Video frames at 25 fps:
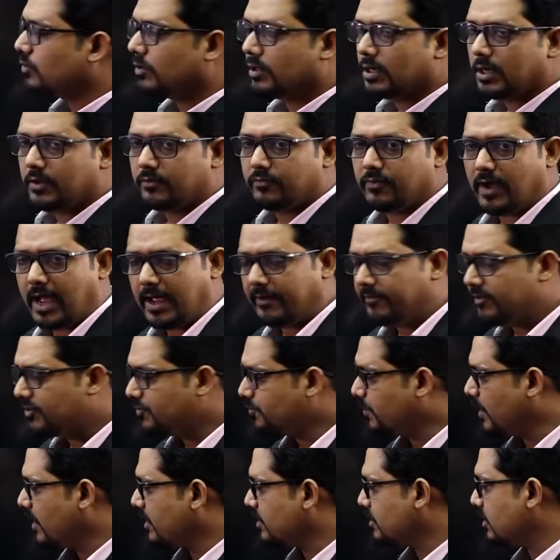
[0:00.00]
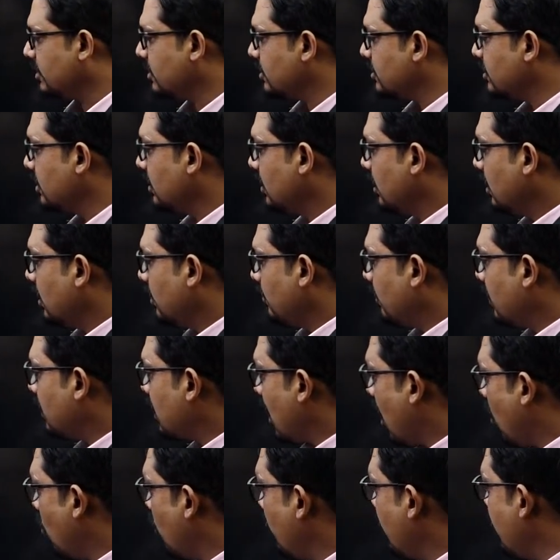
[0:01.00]
only 5 spaces, but
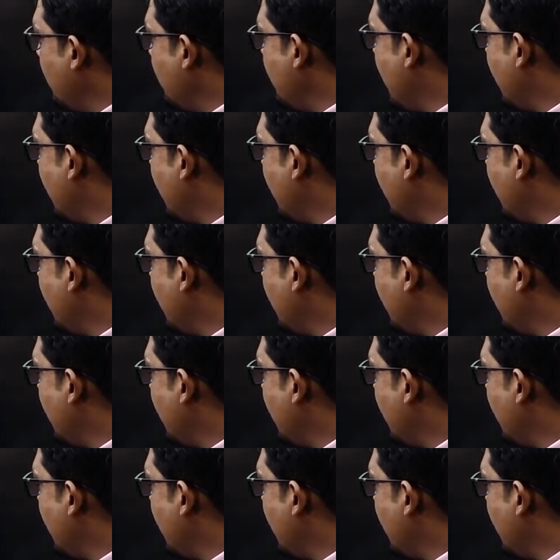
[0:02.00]
how many